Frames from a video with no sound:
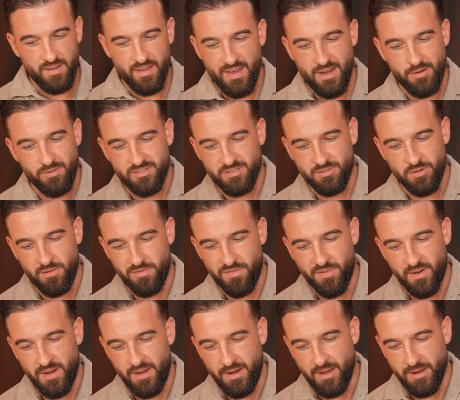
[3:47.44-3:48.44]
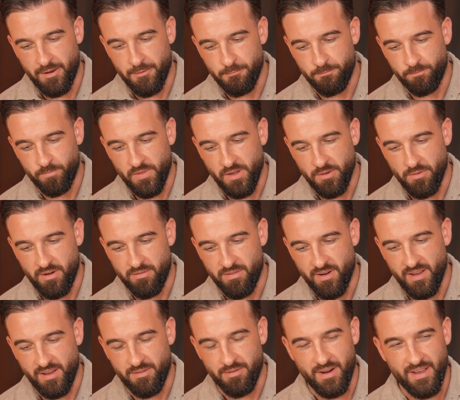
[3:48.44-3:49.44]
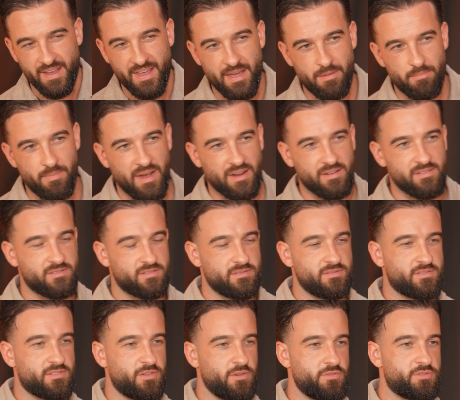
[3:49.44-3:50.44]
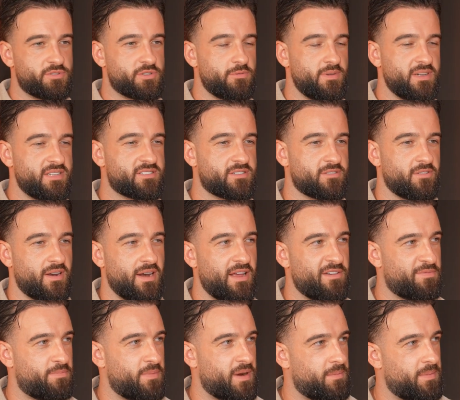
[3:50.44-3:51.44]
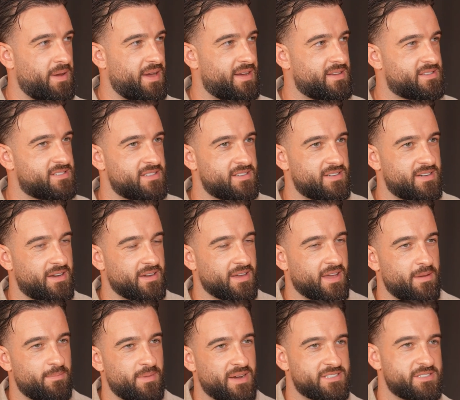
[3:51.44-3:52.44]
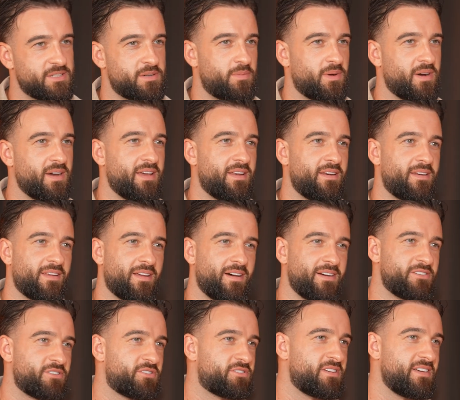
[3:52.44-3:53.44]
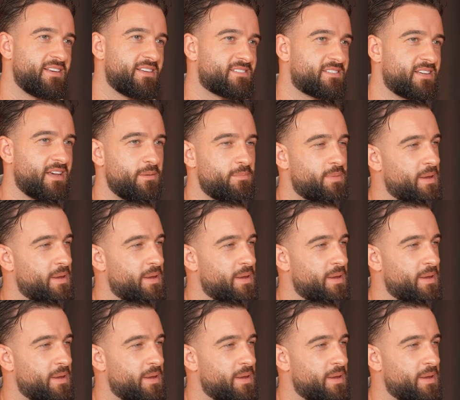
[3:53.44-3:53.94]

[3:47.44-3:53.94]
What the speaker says: Yeah, well, it's so funny. When I came back 2-3 weeks ago, I left Marbella and came back to Dubai, and I just see the same